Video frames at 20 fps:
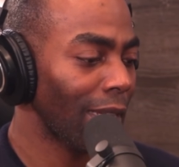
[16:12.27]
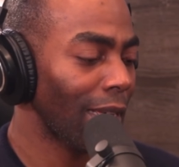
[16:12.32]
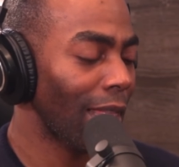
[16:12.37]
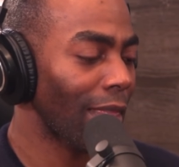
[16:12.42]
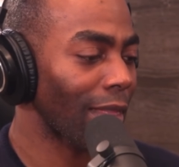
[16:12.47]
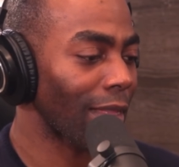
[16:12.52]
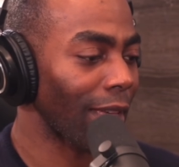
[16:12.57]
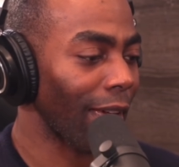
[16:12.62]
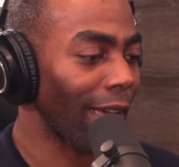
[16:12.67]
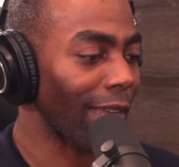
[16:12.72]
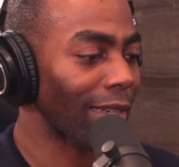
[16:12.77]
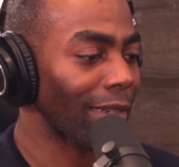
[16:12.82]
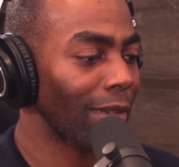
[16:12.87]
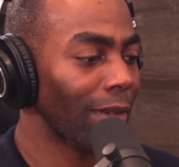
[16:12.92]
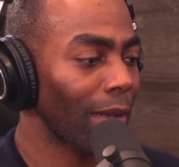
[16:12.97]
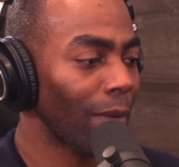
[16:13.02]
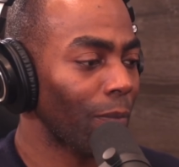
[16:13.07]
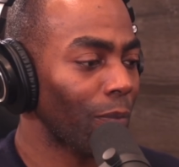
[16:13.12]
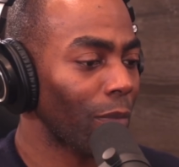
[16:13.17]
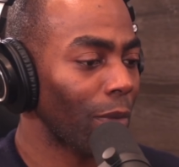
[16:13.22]
that
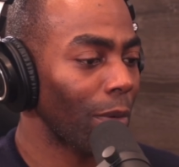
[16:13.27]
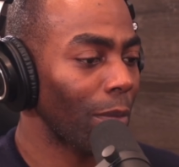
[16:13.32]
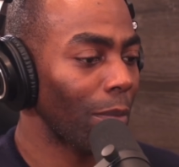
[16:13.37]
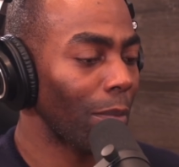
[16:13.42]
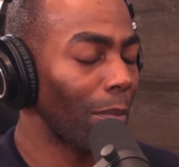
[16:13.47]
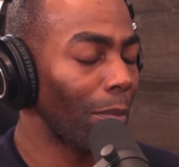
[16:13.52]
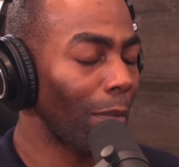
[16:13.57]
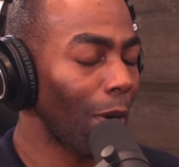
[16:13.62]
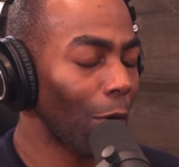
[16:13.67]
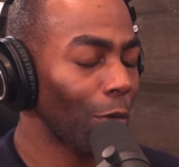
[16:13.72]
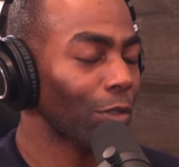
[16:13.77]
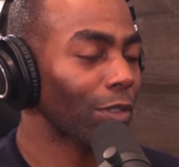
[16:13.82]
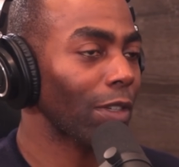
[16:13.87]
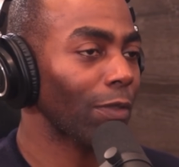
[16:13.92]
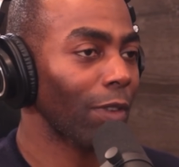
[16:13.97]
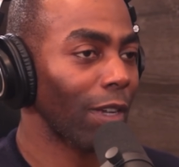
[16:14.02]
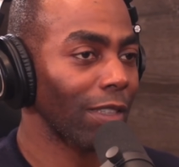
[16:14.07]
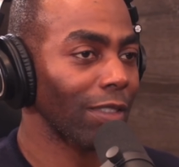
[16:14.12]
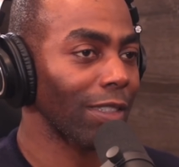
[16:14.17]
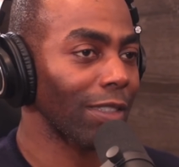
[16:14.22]
most of
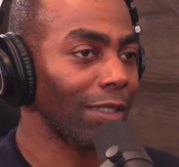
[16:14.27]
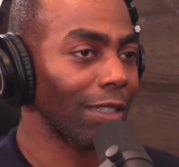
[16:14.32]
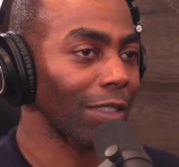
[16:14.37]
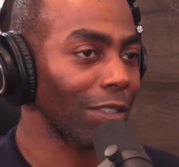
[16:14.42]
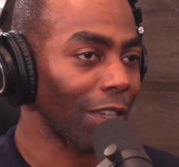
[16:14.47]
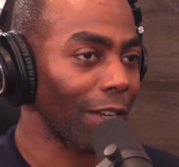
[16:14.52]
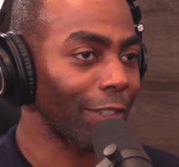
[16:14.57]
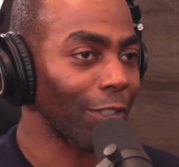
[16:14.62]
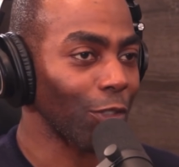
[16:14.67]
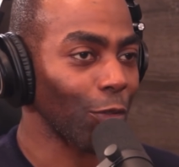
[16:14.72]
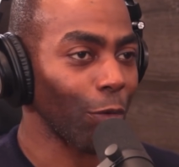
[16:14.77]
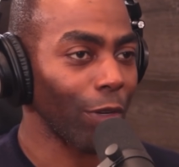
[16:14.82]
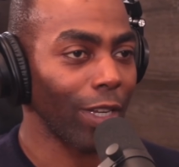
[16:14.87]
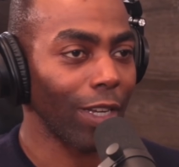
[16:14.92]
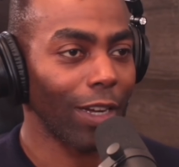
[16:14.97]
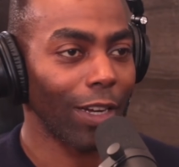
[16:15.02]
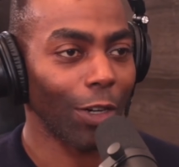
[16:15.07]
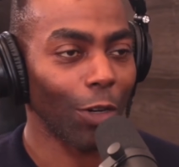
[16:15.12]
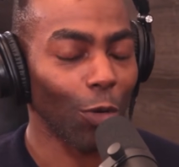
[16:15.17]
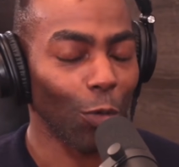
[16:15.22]
us in this country
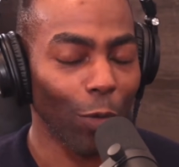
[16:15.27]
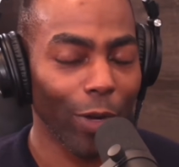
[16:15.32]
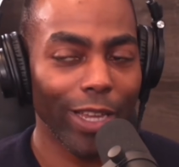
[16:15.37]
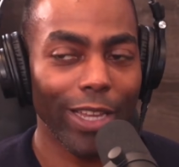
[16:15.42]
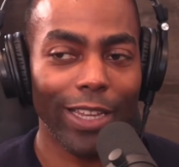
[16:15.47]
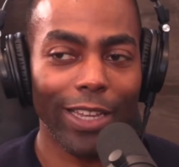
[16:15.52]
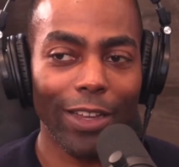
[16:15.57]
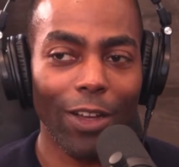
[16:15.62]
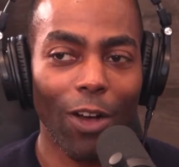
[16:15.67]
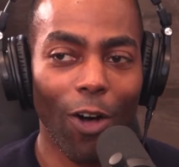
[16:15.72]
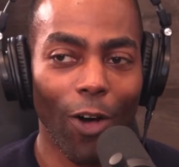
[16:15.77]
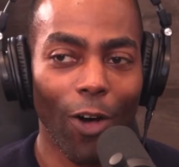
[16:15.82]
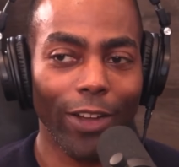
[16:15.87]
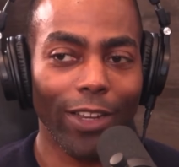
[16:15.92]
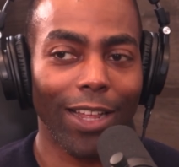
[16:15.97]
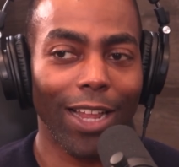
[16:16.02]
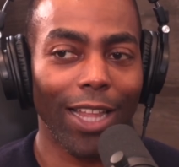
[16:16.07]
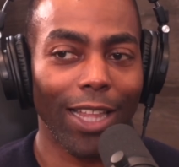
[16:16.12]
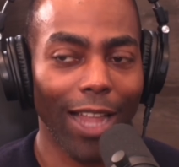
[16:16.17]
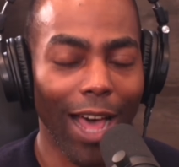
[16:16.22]
agree on
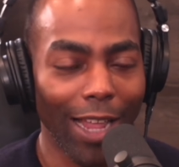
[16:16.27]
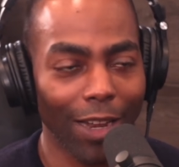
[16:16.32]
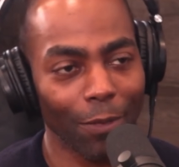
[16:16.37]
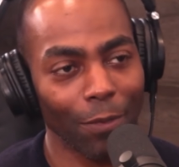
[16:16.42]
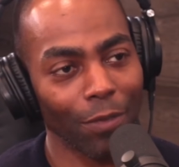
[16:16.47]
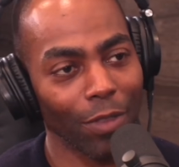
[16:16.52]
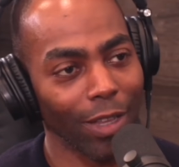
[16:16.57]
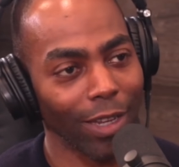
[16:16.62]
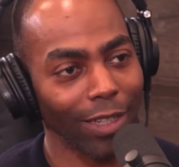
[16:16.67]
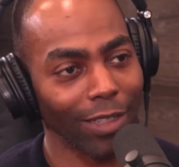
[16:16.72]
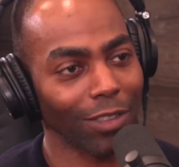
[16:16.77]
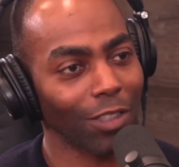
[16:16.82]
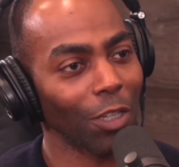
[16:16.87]
a lot of things.